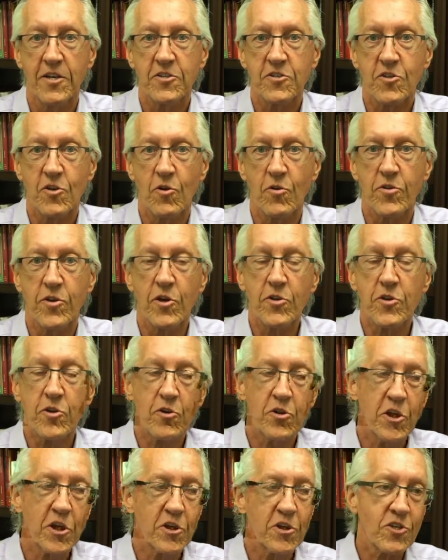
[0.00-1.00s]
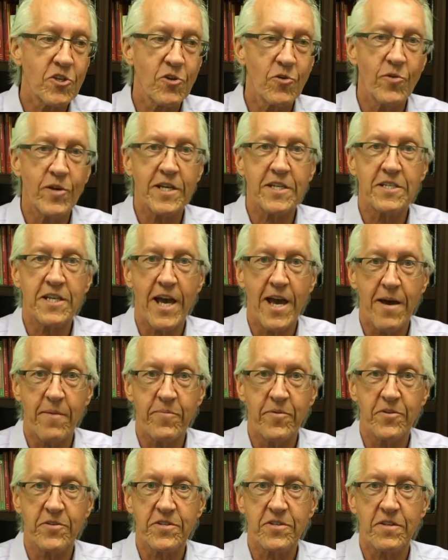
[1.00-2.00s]
So those are just two
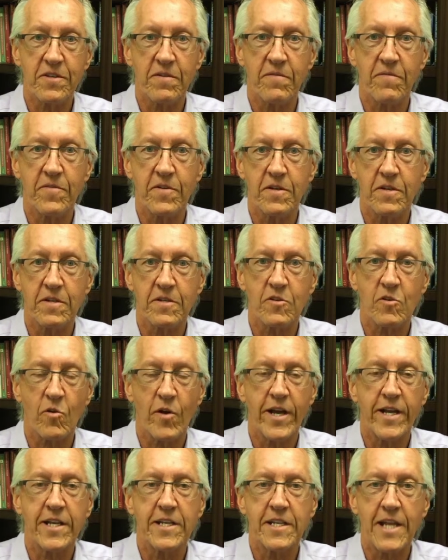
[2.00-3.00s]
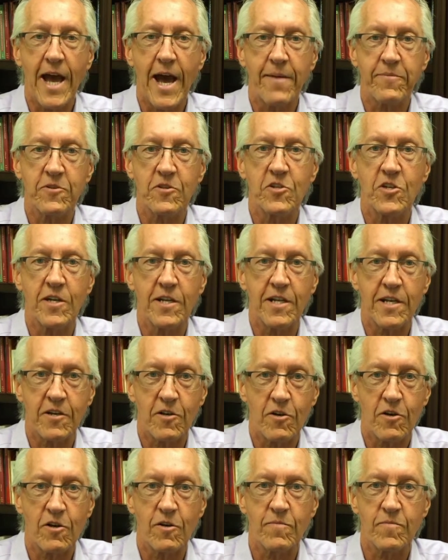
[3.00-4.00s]
examples of a great adaptogenic
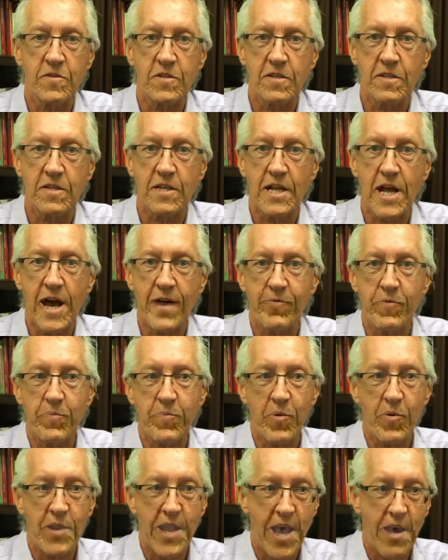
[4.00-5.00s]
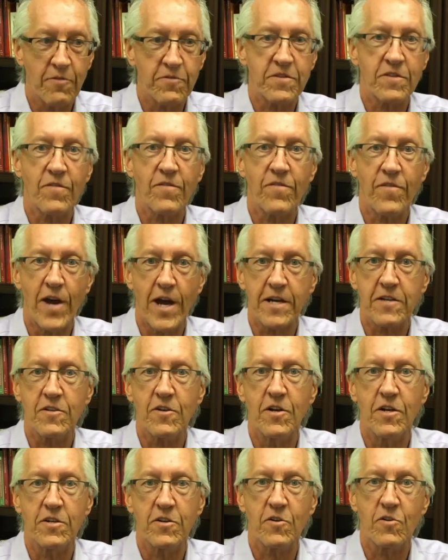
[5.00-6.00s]
herbs that have a pronounced effect
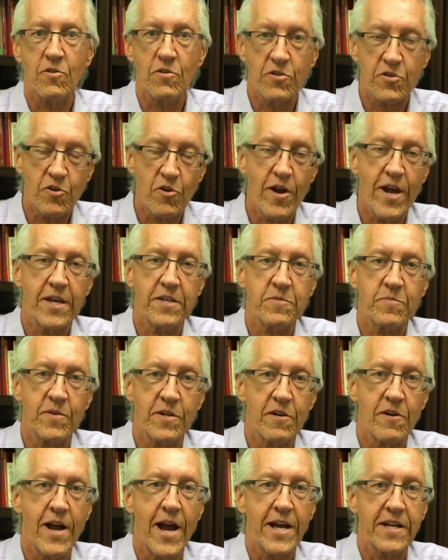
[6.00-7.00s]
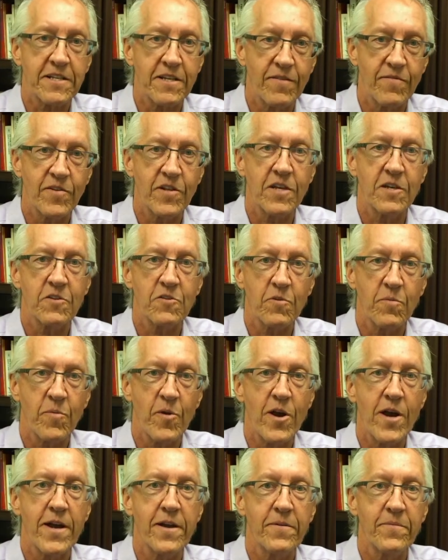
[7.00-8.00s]
on neurotransmitter activity in your
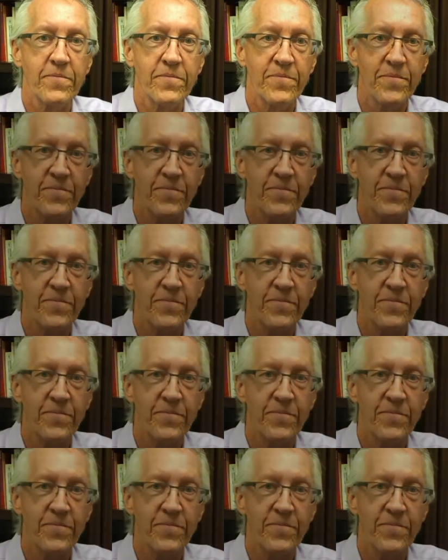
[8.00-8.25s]
brain.